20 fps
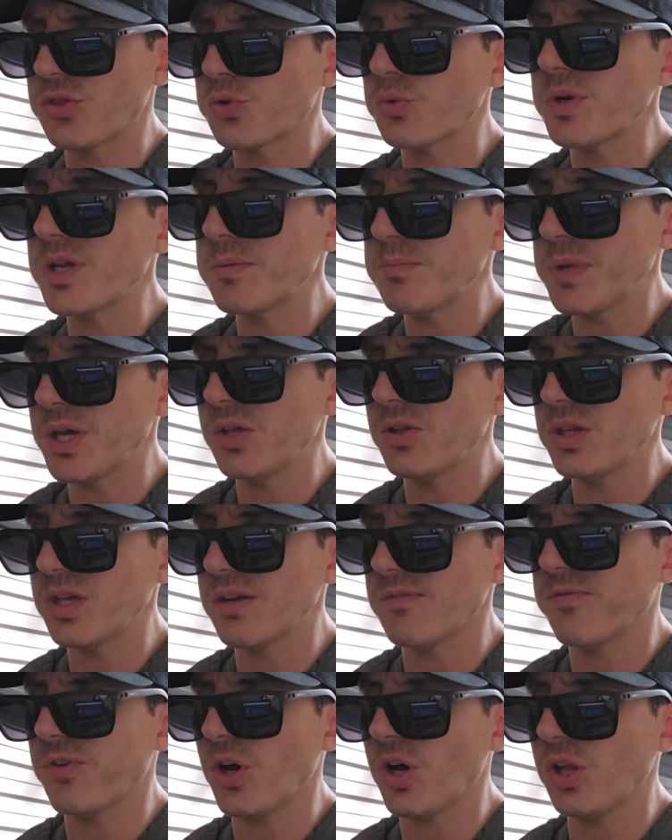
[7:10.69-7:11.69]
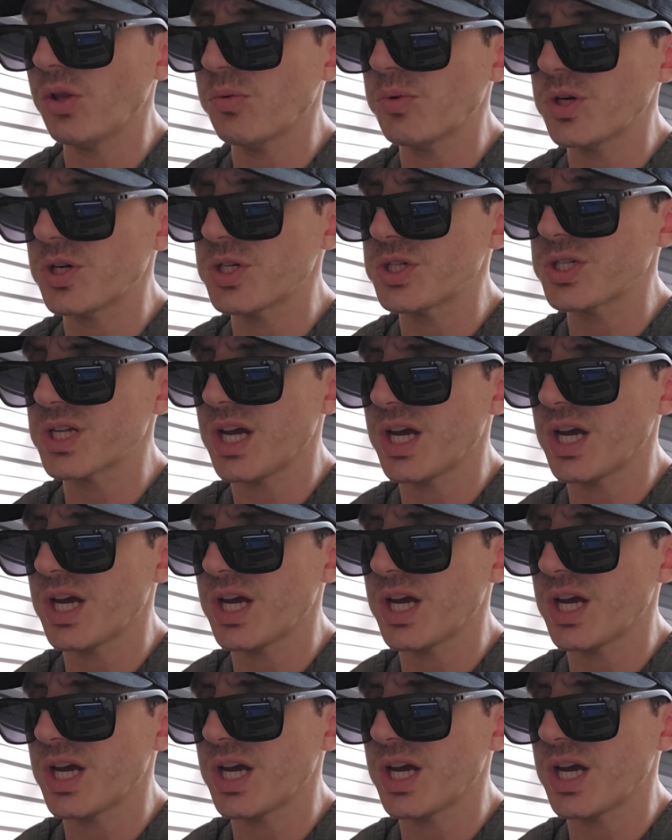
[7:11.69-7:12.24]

3 million followers,